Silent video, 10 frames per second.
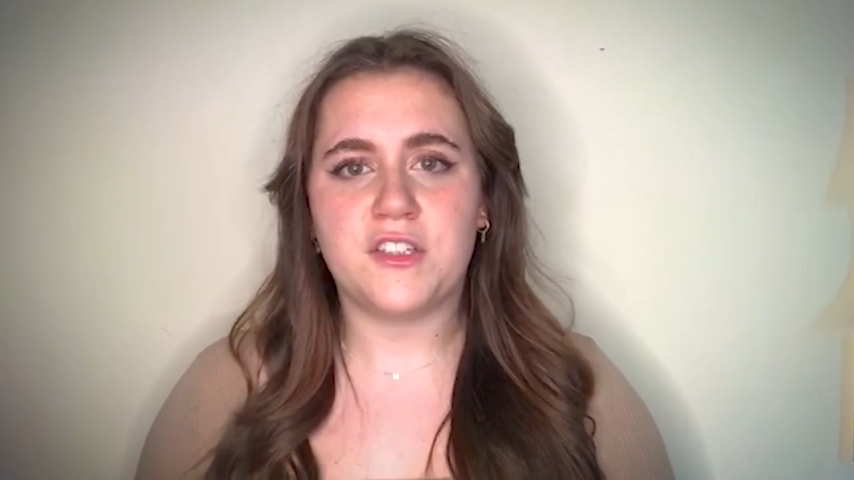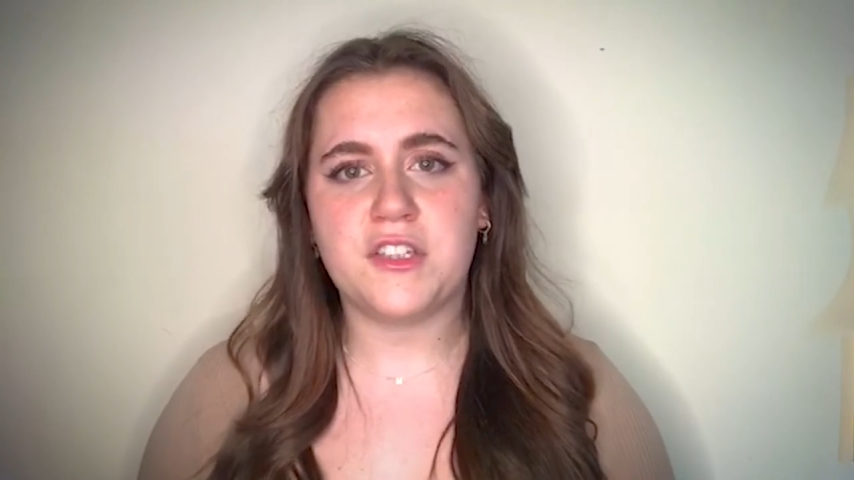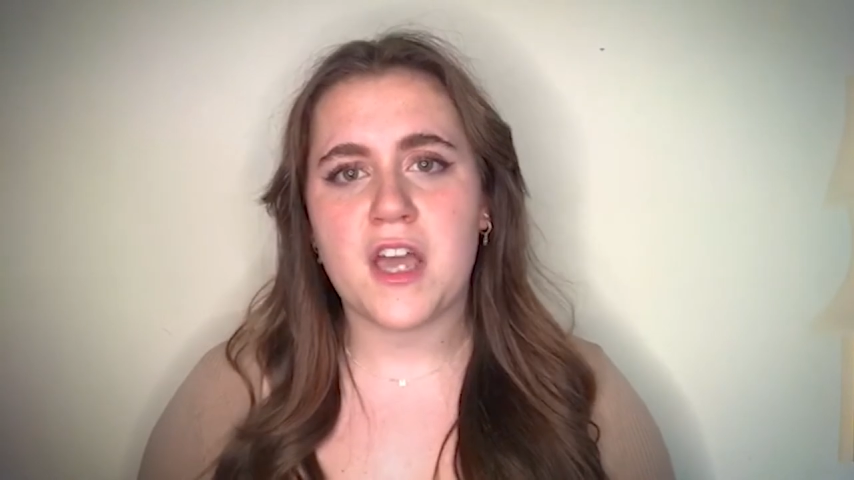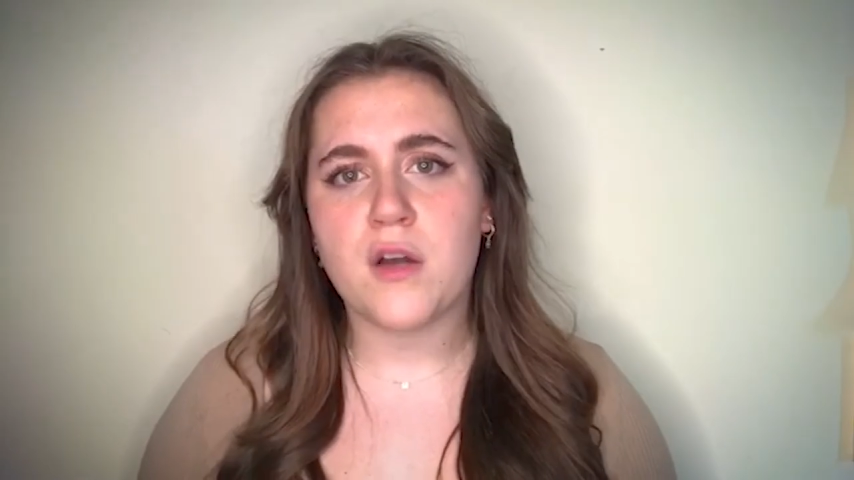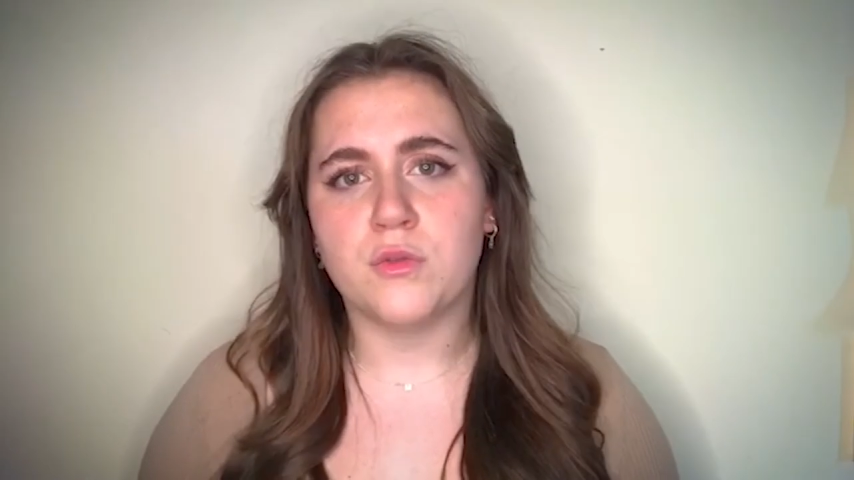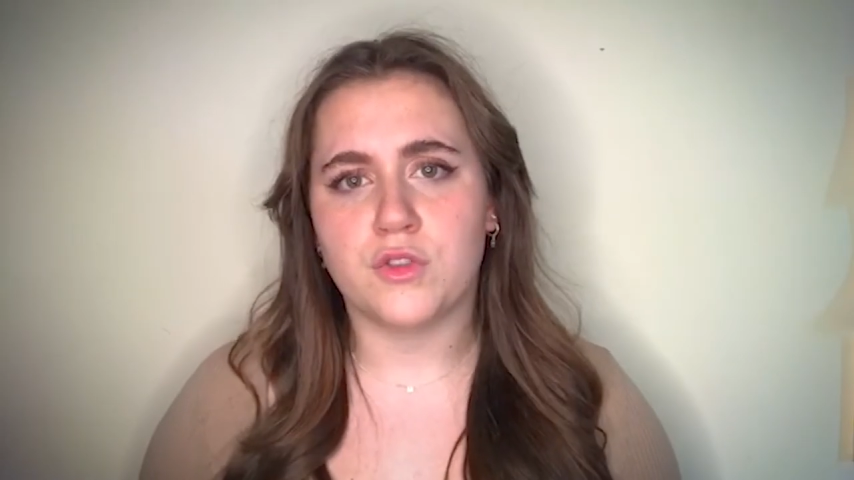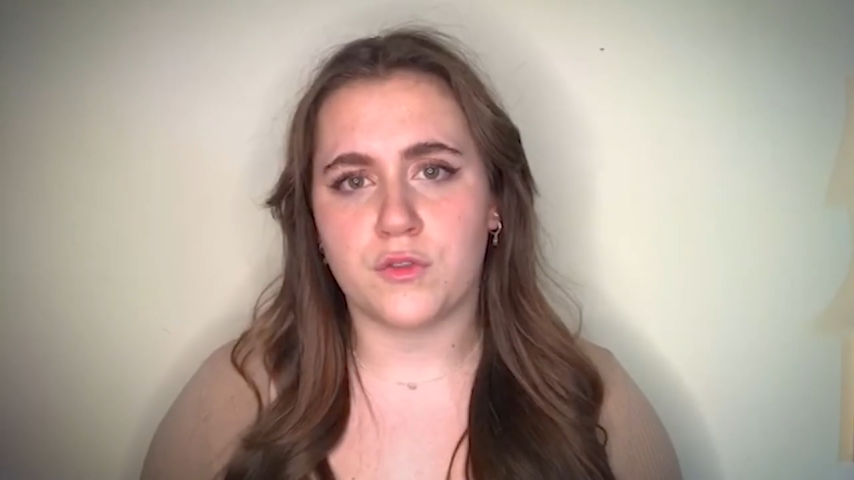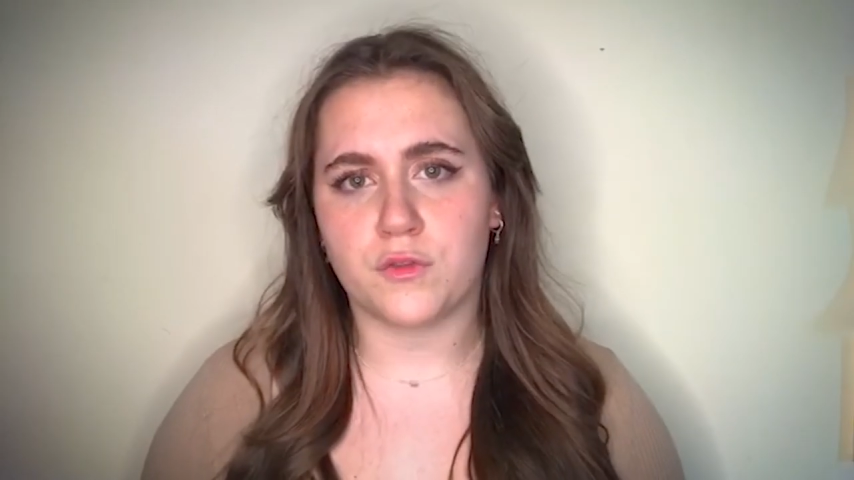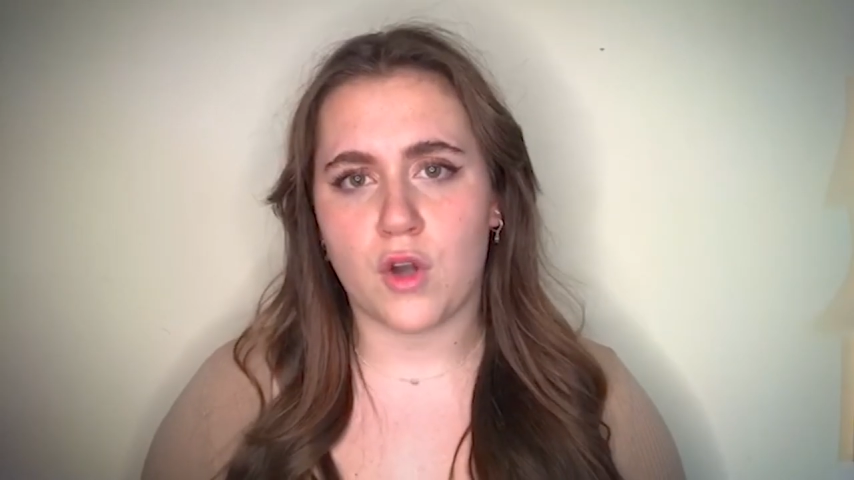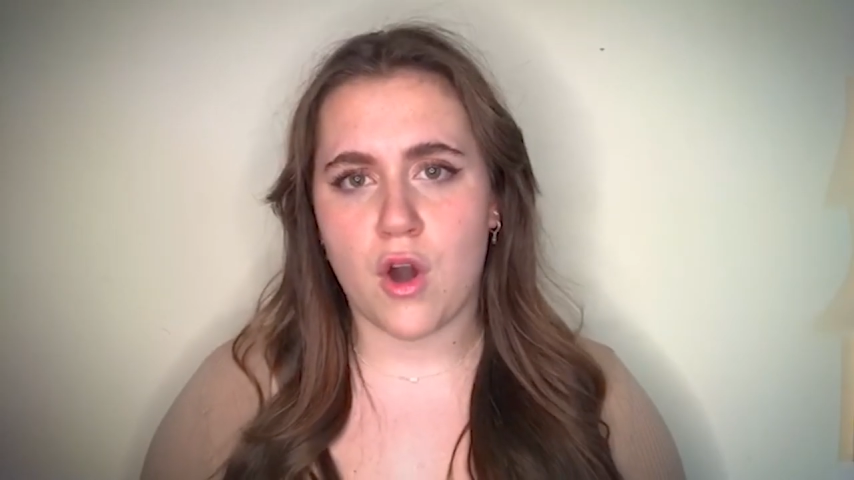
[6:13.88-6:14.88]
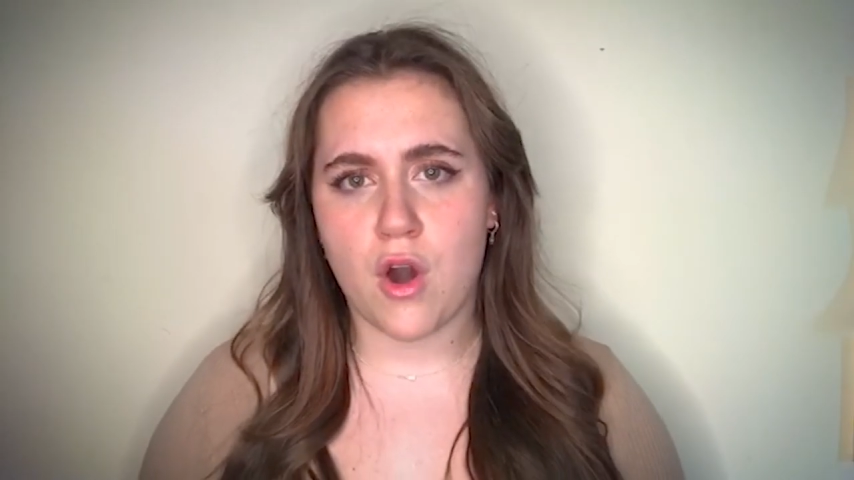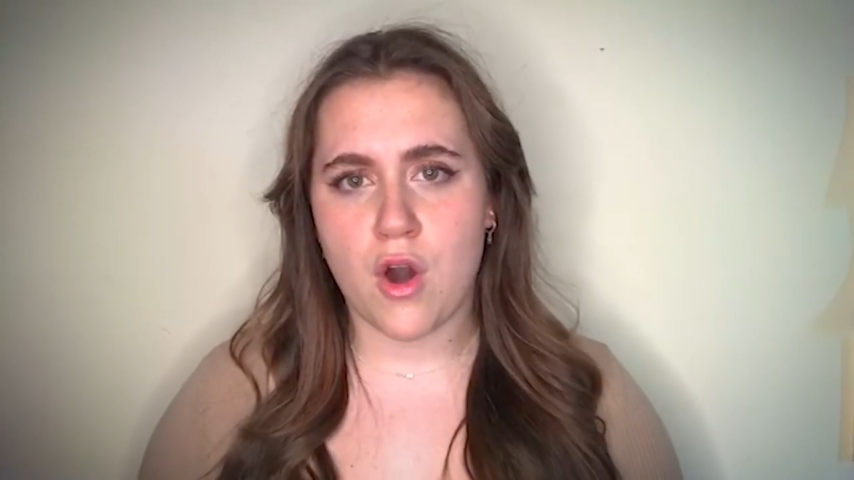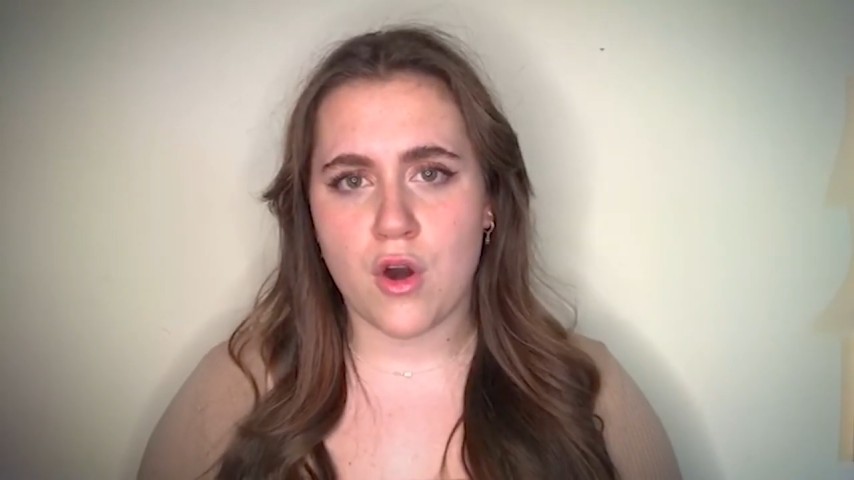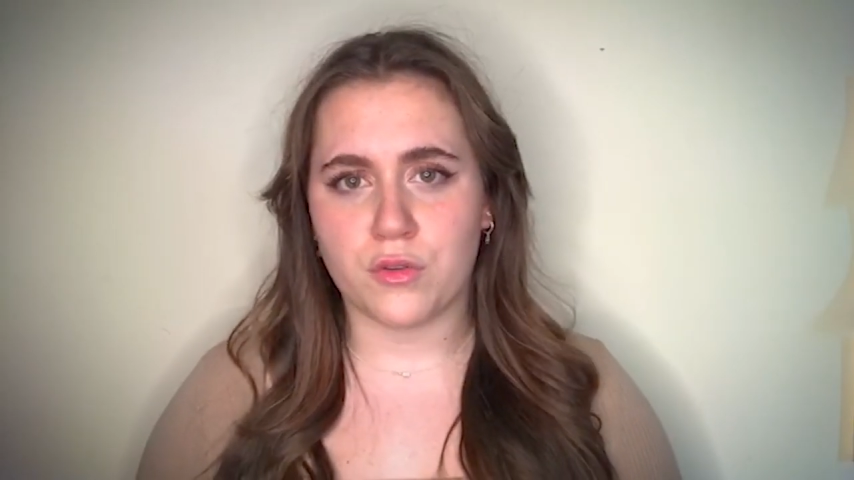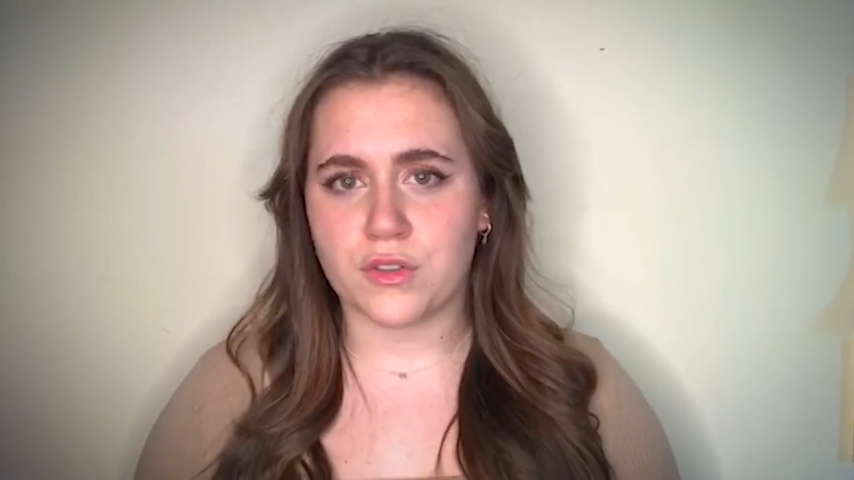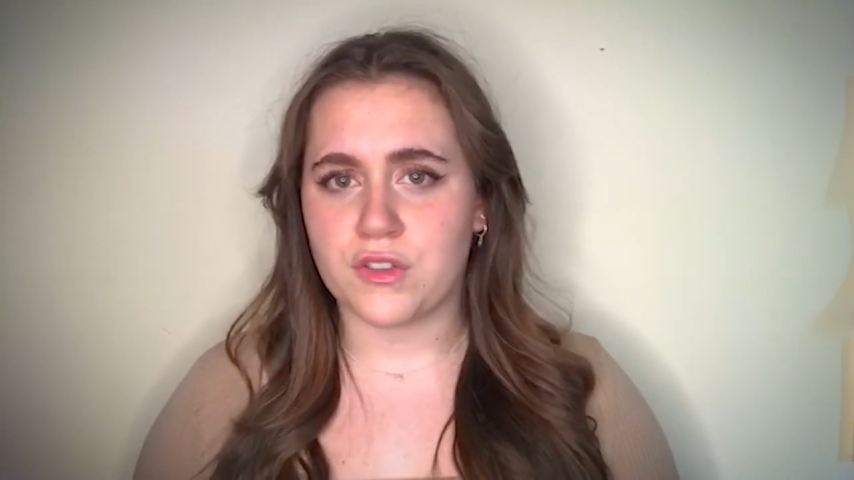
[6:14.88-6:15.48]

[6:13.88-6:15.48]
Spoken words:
Towers of gold are